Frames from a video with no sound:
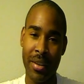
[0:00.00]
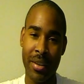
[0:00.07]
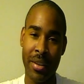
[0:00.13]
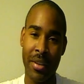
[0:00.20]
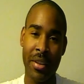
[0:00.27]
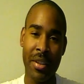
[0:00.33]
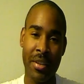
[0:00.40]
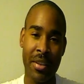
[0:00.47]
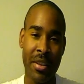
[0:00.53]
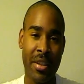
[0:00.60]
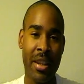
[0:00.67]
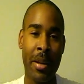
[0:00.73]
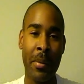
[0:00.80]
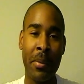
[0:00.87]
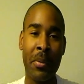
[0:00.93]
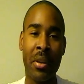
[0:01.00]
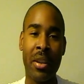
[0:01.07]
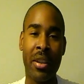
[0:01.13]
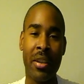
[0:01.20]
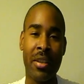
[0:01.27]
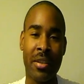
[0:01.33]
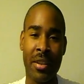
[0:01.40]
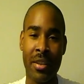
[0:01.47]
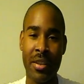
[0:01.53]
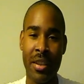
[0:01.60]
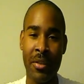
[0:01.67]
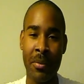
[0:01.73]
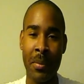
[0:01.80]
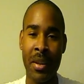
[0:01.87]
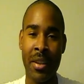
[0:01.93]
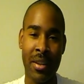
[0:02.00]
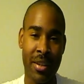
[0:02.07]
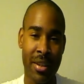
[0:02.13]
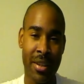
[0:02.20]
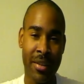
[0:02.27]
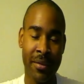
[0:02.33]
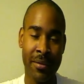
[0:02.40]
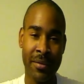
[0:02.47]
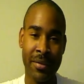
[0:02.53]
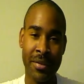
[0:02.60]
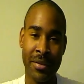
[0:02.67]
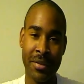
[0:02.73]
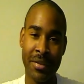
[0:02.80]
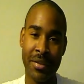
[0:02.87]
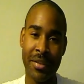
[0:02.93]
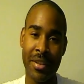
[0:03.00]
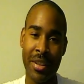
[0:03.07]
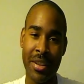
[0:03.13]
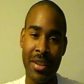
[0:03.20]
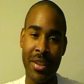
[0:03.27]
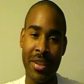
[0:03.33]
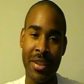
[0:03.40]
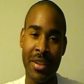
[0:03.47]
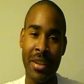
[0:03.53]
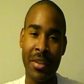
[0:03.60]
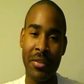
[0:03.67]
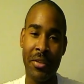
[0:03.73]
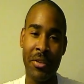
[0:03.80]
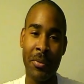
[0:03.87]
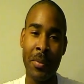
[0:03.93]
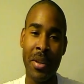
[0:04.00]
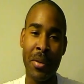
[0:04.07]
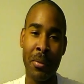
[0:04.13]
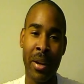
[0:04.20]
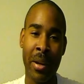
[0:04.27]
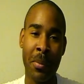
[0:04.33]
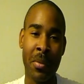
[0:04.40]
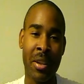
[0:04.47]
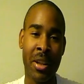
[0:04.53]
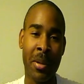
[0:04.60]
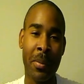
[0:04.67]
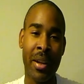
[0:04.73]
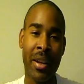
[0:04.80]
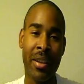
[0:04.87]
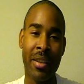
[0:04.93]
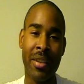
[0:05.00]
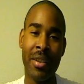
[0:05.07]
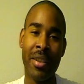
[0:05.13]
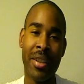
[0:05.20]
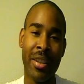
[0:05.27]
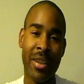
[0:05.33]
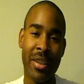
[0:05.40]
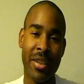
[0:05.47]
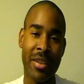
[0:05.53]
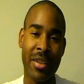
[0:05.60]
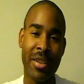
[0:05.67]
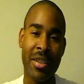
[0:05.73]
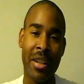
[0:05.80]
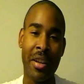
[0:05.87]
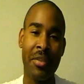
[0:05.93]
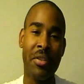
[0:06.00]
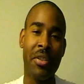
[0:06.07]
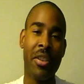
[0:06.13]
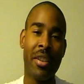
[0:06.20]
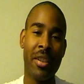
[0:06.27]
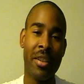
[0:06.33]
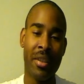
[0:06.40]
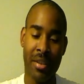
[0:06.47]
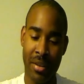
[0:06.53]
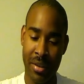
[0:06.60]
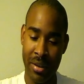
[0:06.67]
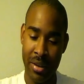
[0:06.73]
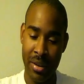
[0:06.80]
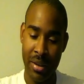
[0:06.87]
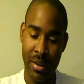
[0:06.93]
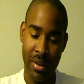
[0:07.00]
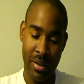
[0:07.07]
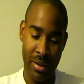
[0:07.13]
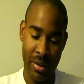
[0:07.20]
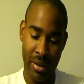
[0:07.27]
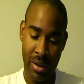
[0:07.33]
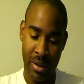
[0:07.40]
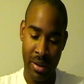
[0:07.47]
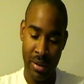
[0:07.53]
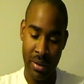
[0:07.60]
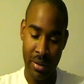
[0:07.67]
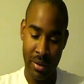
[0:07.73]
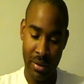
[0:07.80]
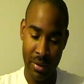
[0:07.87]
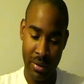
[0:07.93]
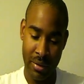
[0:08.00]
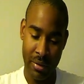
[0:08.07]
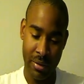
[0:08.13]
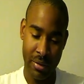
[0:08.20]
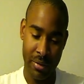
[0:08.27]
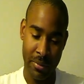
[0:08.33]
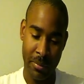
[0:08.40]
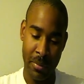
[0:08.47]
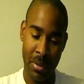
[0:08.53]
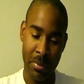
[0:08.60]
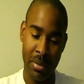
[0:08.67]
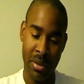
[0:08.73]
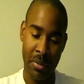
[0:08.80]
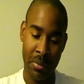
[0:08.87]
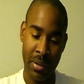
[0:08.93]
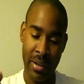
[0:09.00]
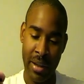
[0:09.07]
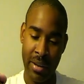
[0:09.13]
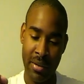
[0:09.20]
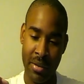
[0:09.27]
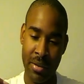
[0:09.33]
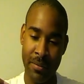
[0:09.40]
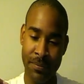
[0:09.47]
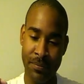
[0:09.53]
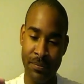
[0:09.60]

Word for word: So th this time I'm really closing. It's seven minutes. This is enough me rambling about just stuff and me playing with the tassel.